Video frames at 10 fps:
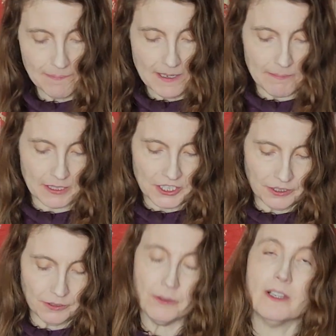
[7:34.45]
number
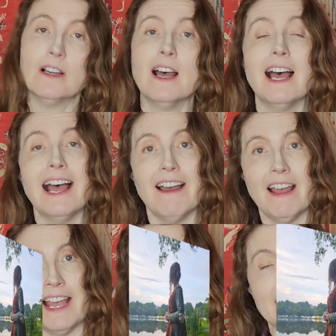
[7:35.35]
2,
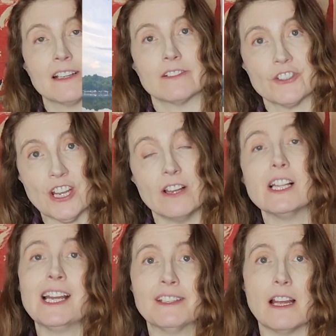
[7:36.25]
hang shell
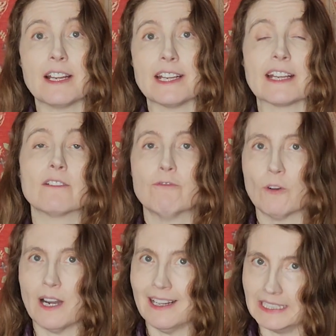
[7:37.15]
and lining
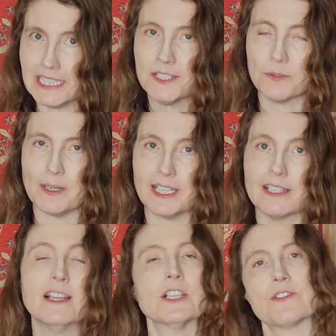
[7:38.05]
for at least a week
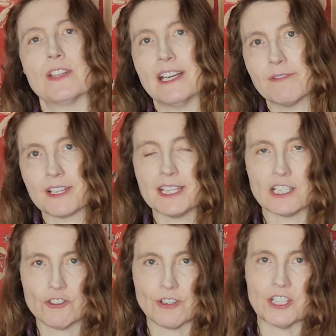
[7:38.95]
so that
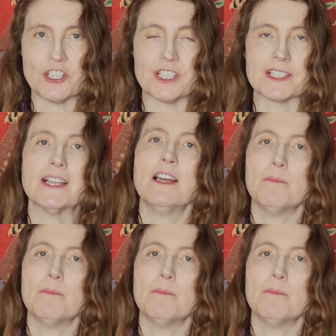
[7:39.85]
everything stretches